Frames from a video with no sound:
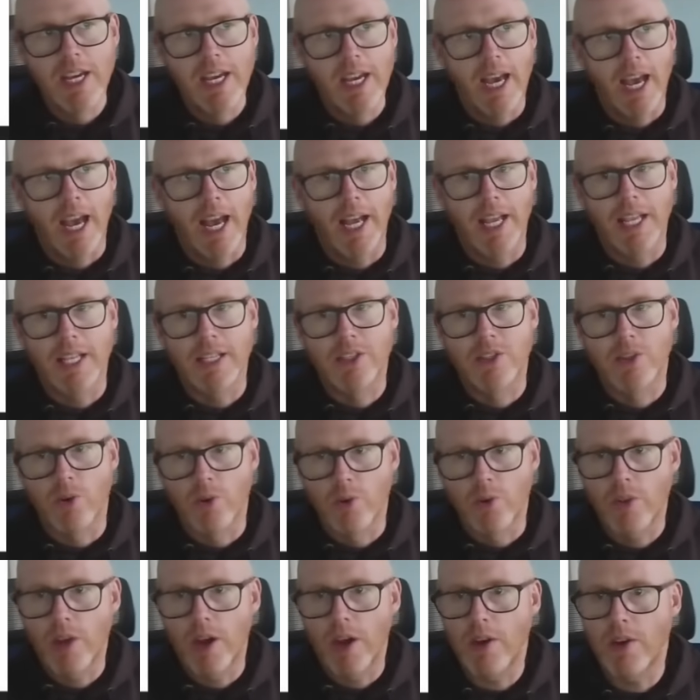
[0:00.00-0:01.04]
And
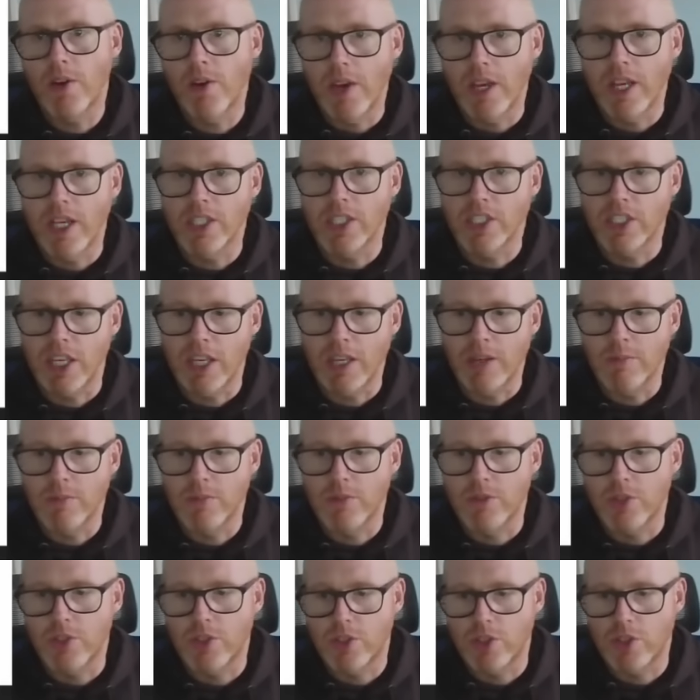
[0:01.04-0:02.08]
although it
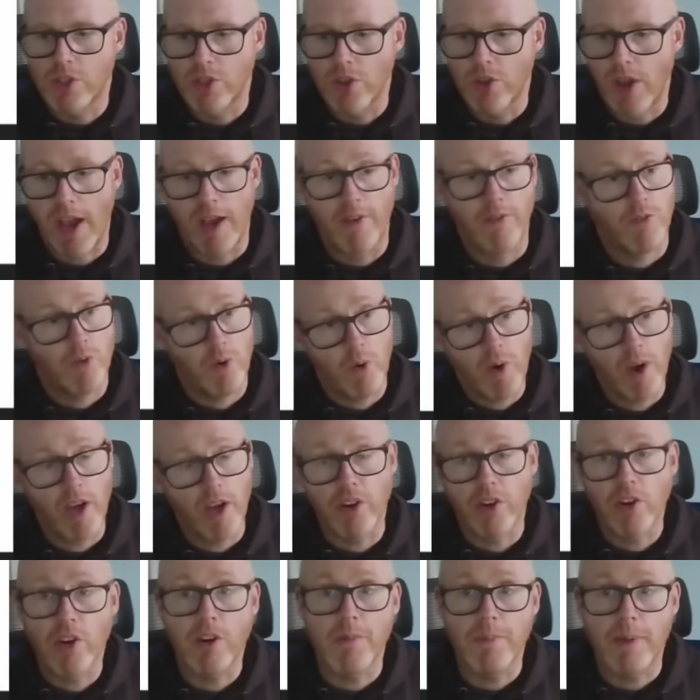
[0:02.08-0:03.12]
seemed to have quite
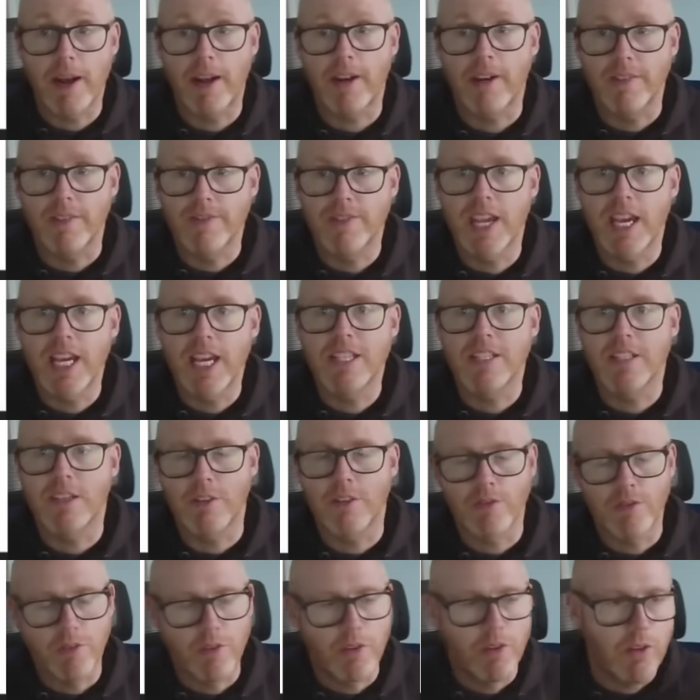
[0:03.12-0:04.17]
a good amount of data
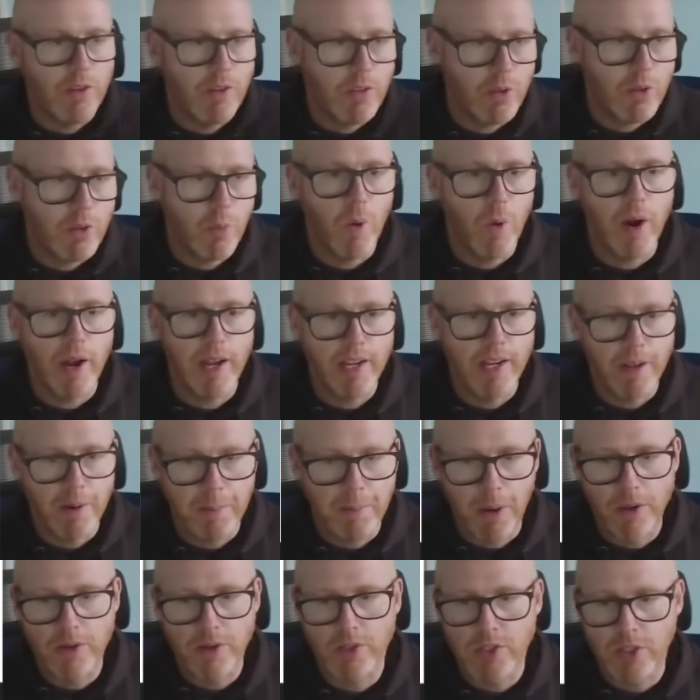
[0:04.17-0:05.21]
for the wider
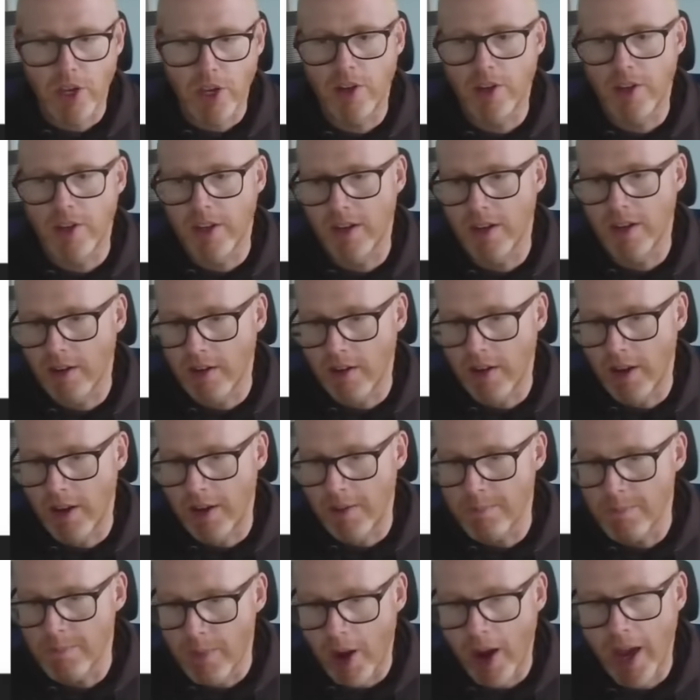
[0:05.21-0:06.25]
postcode
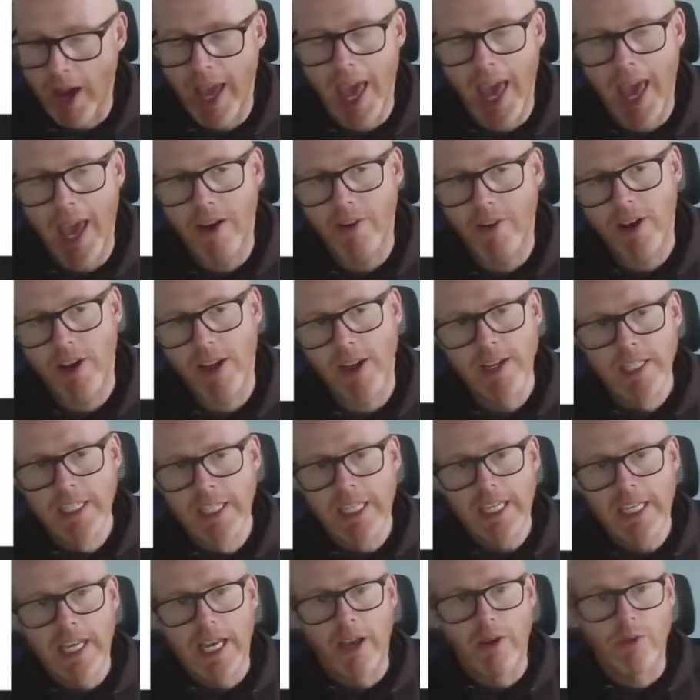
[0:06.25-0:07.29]
in my area,
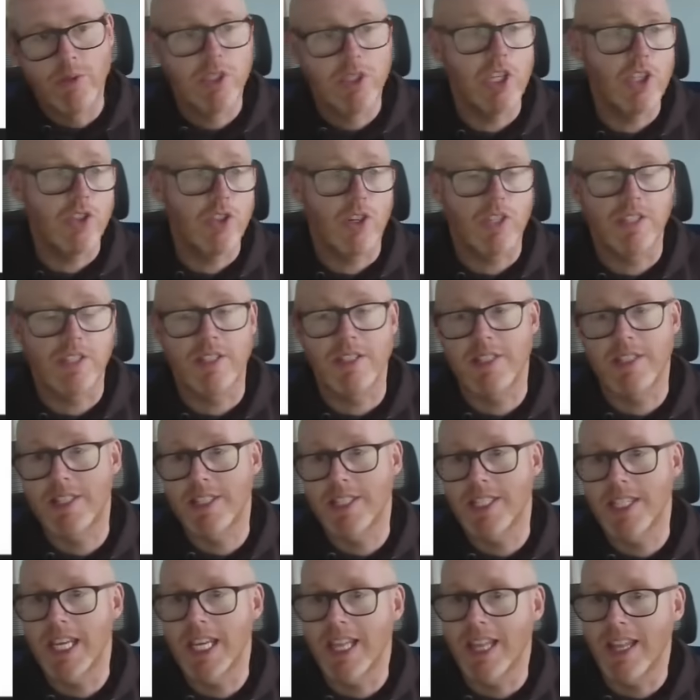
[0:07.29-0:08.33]
it was interesting to
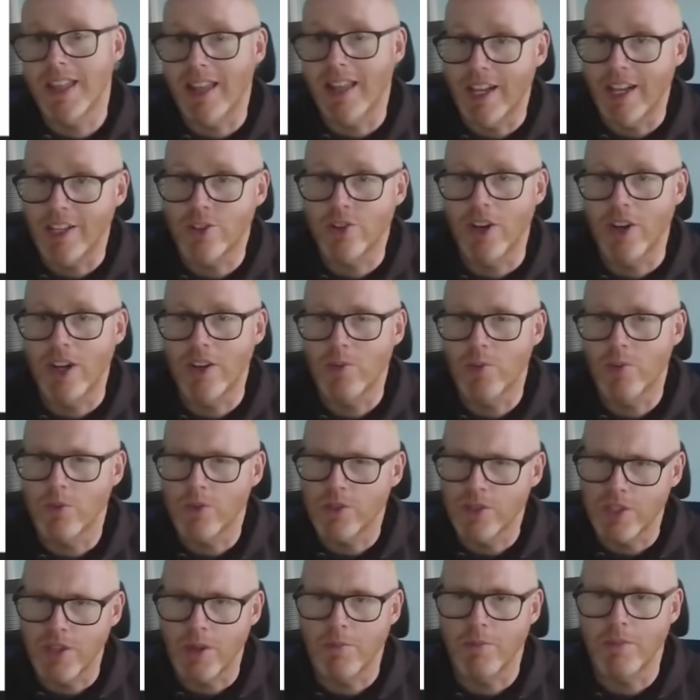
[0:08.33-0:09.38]
see that that trend was
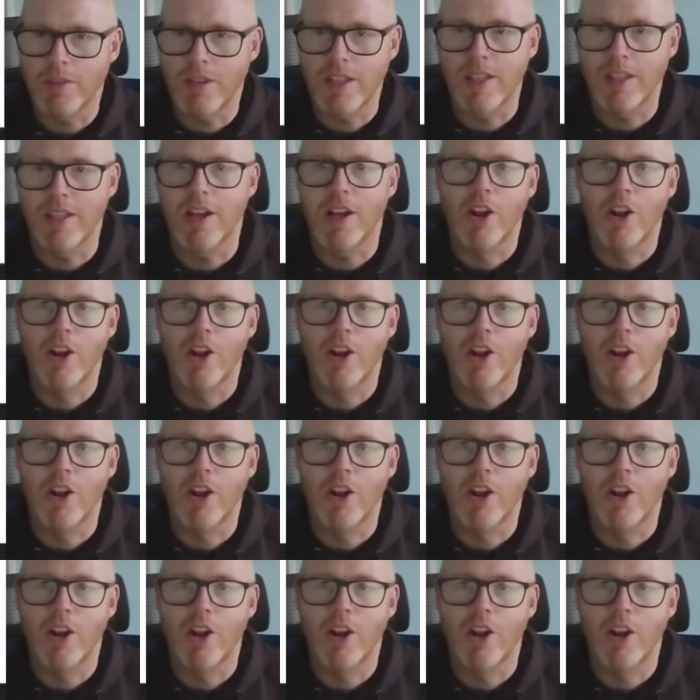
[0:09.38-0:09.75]
something that